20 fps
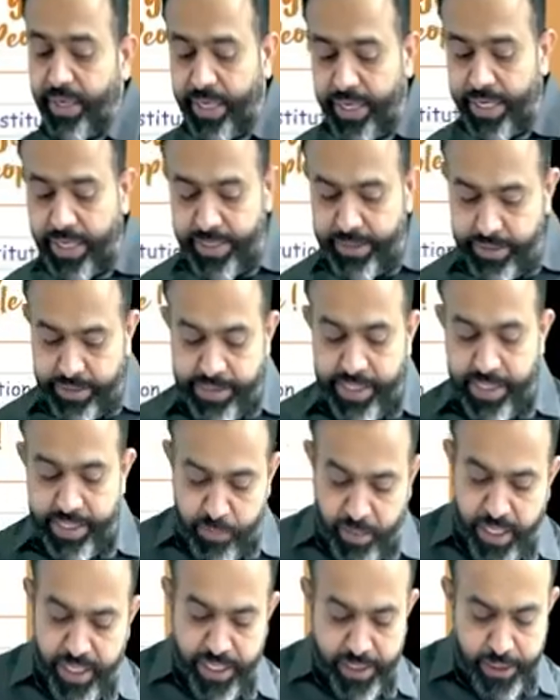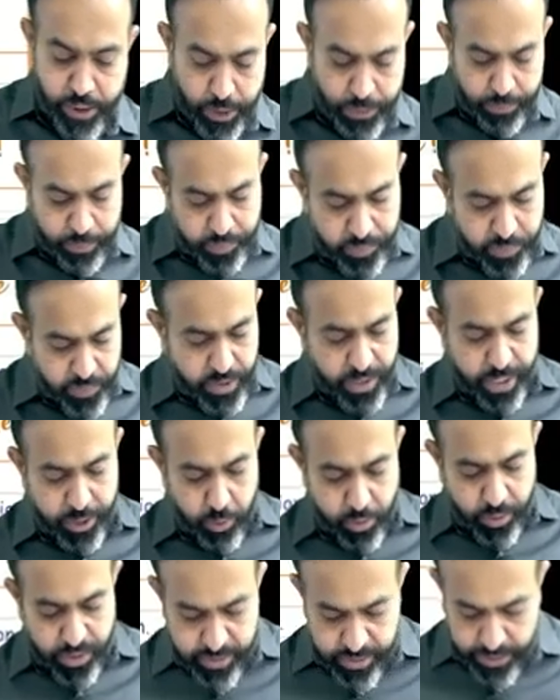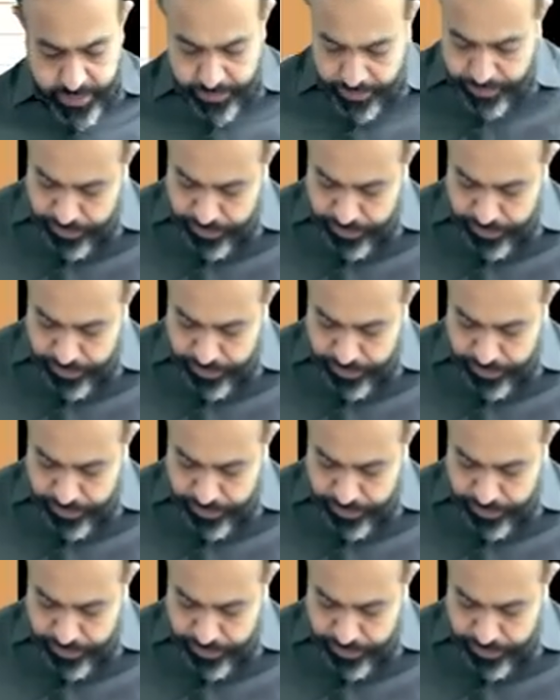reading this explanation. Try to understand.